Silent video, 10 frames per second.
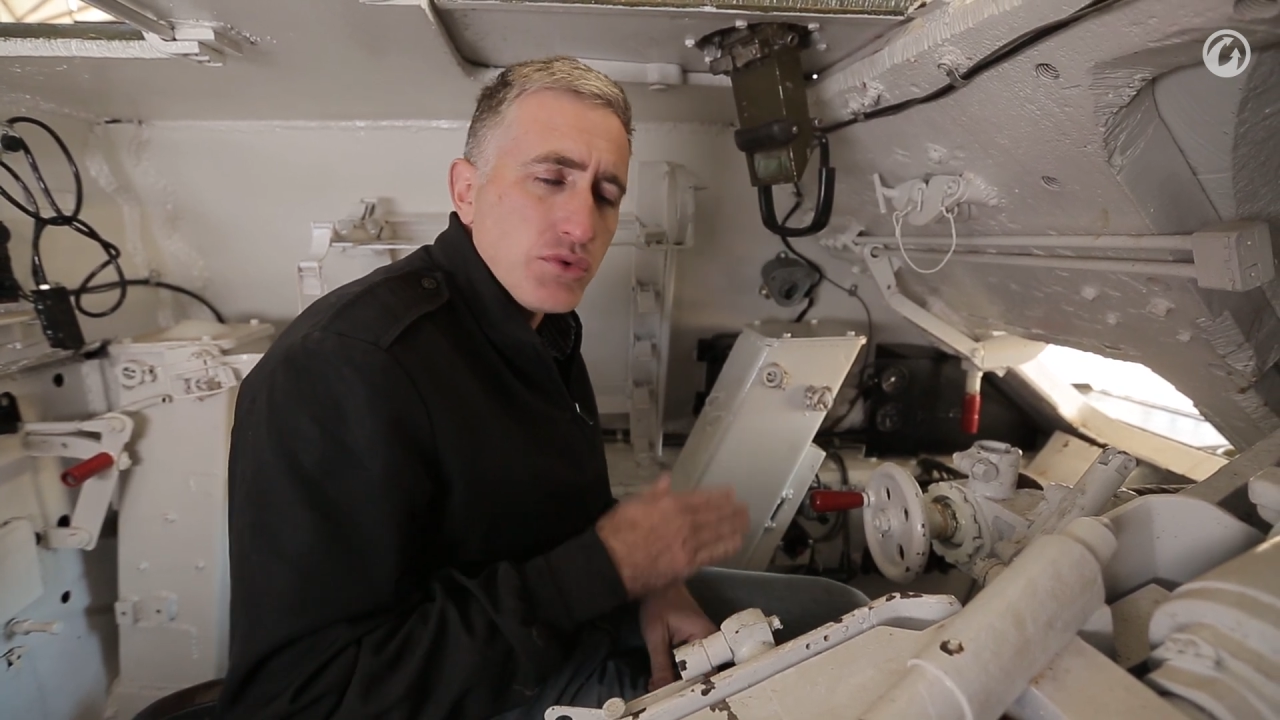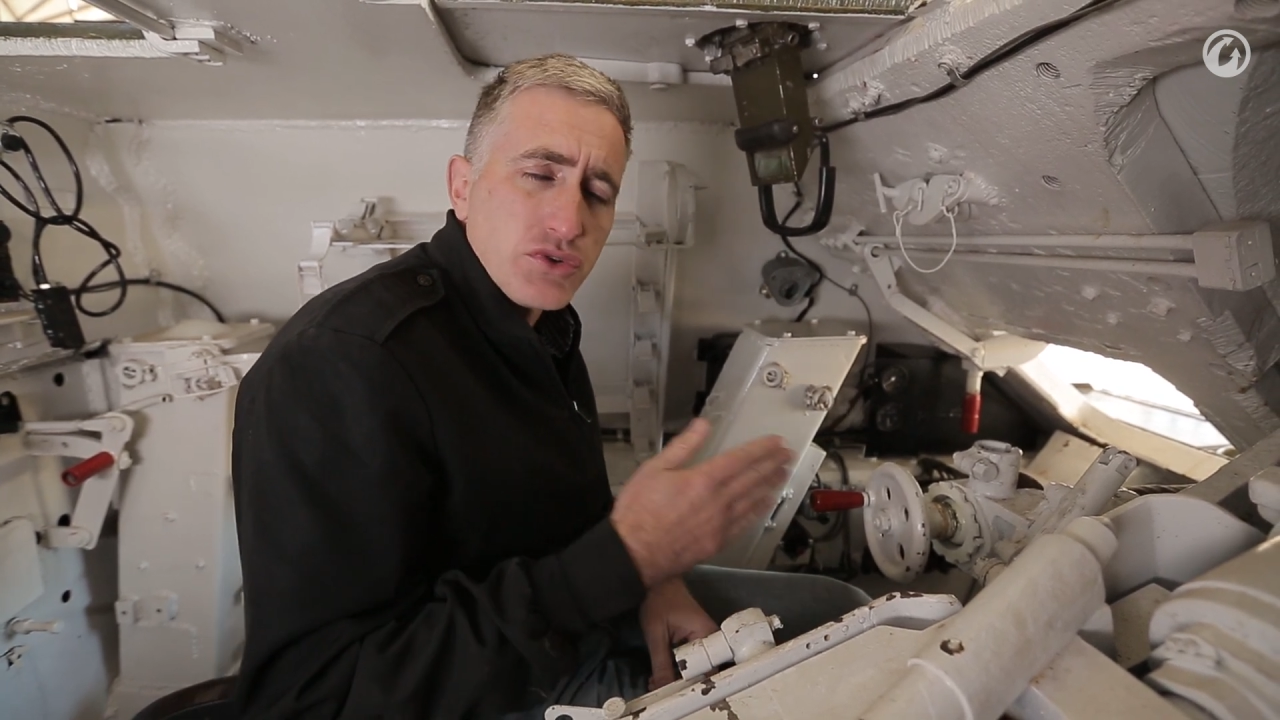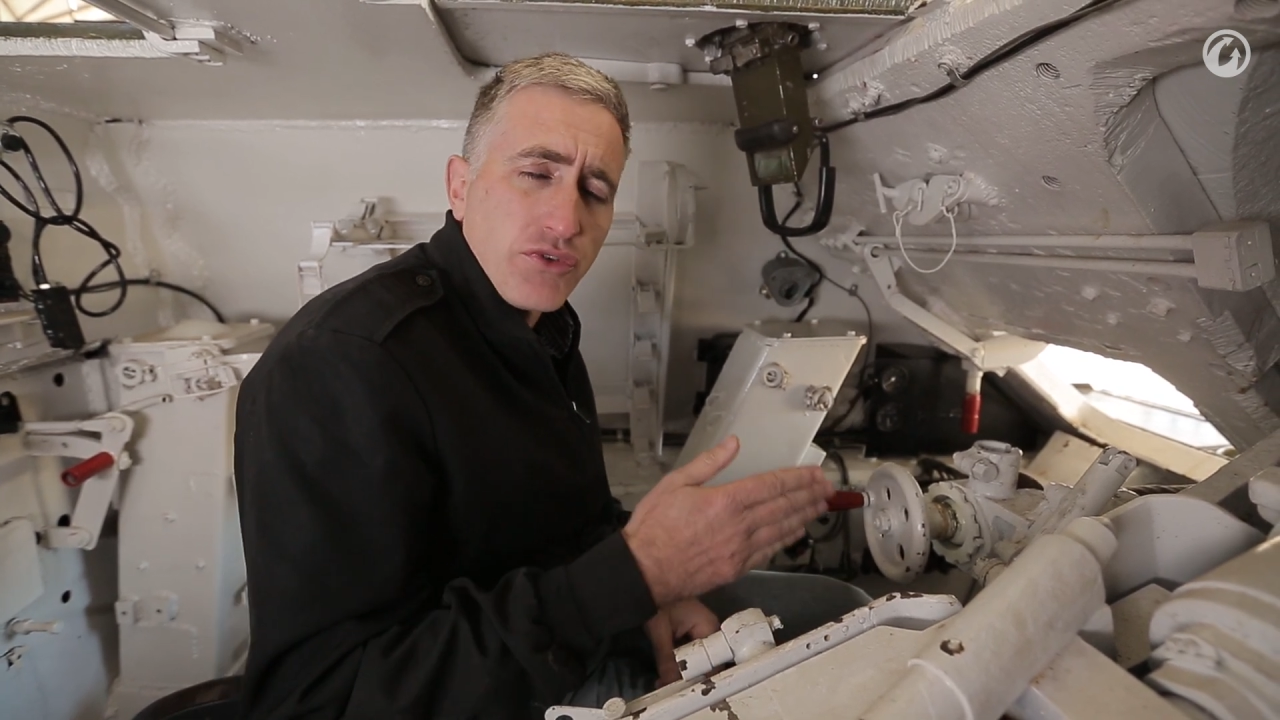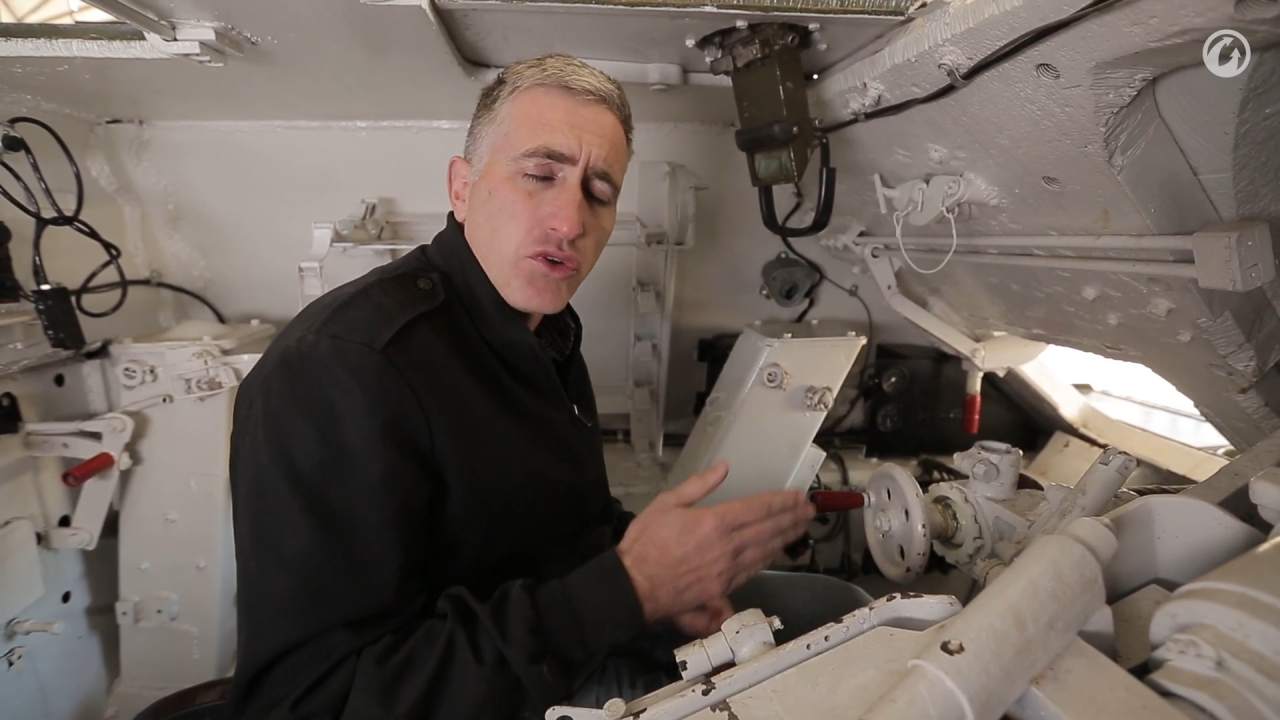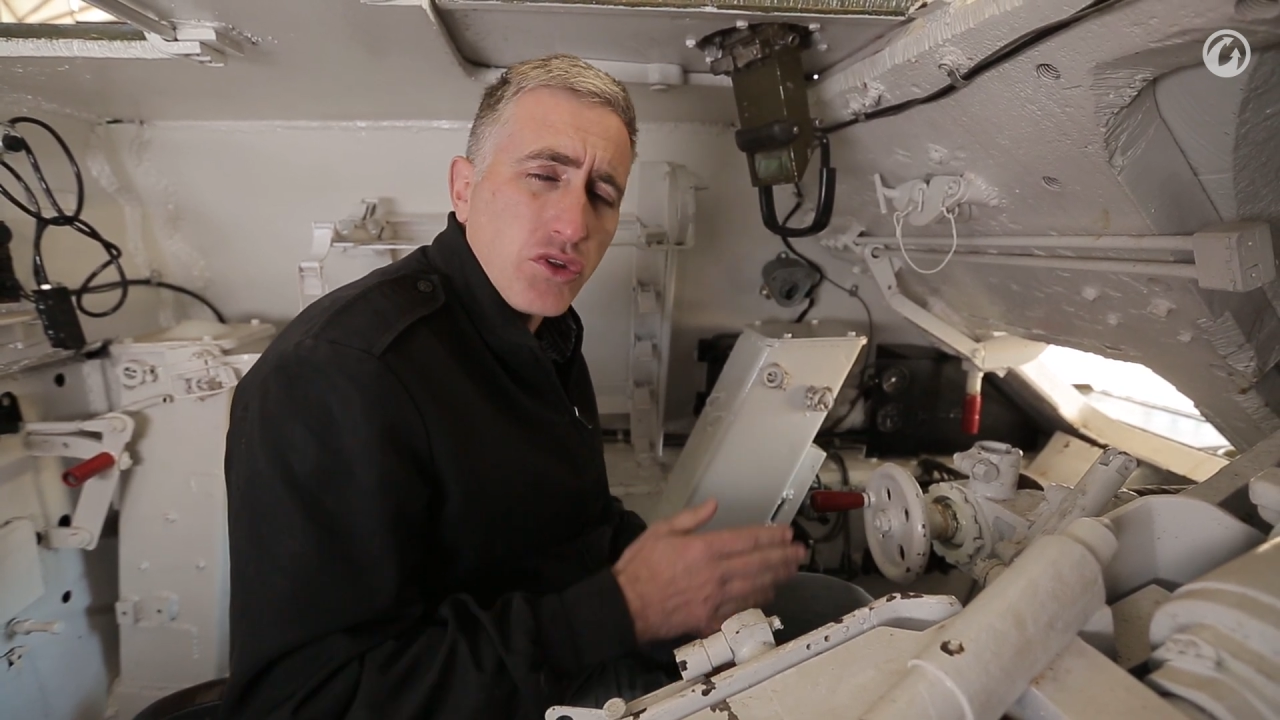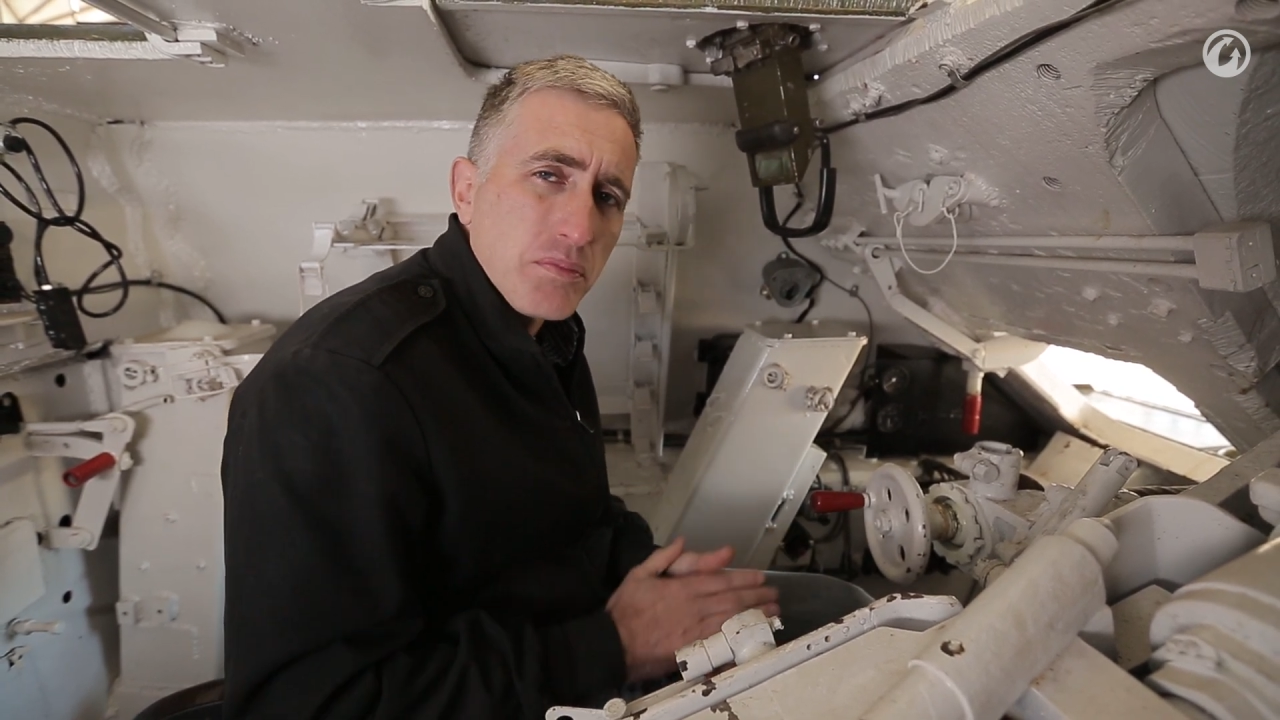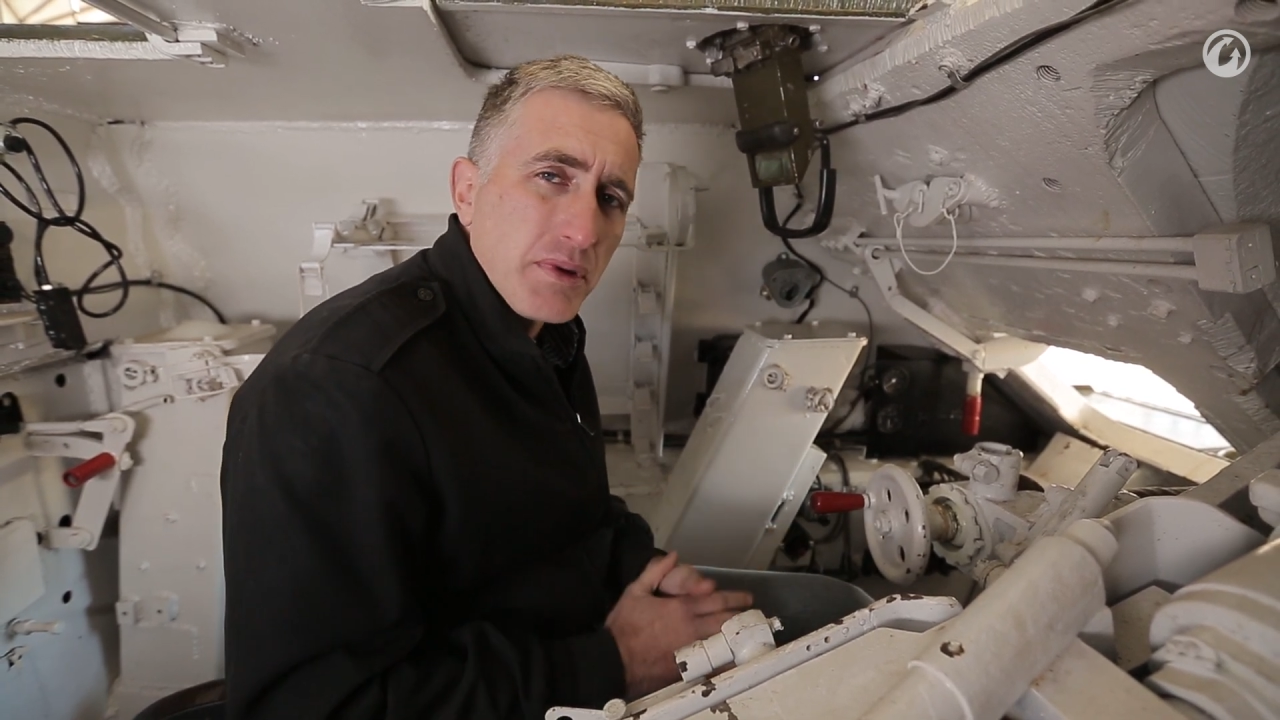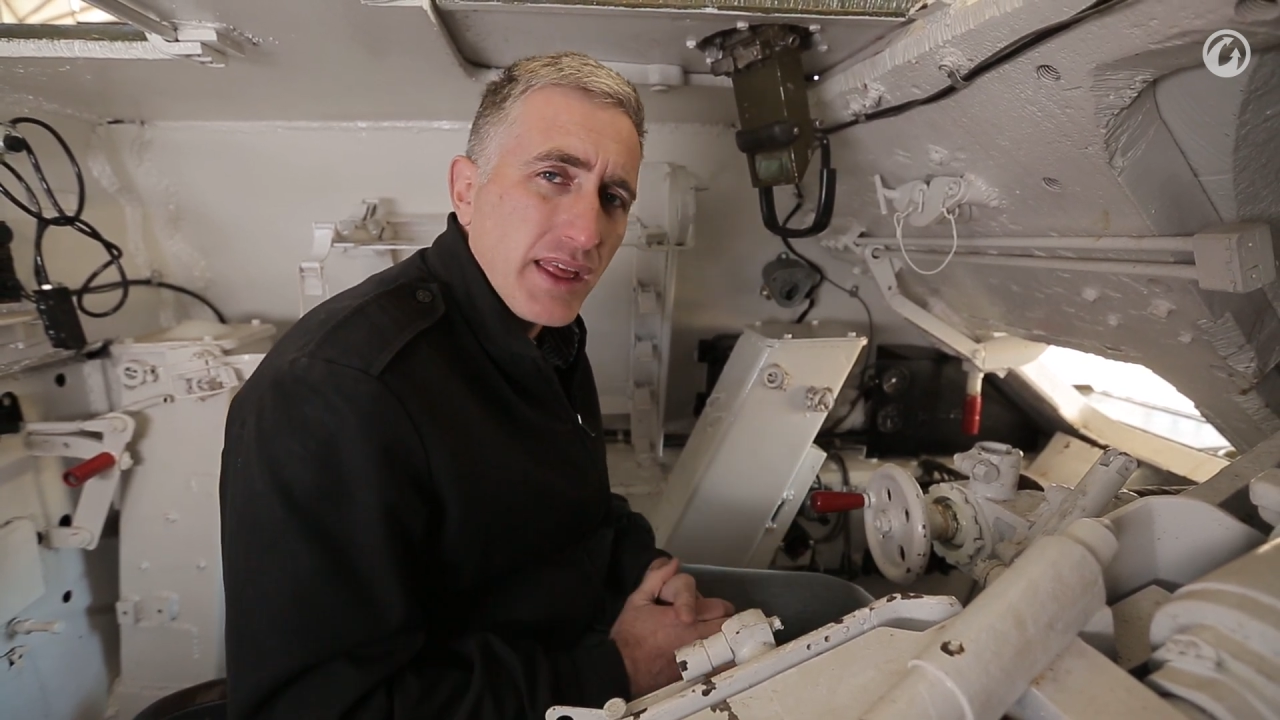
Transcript: which folds up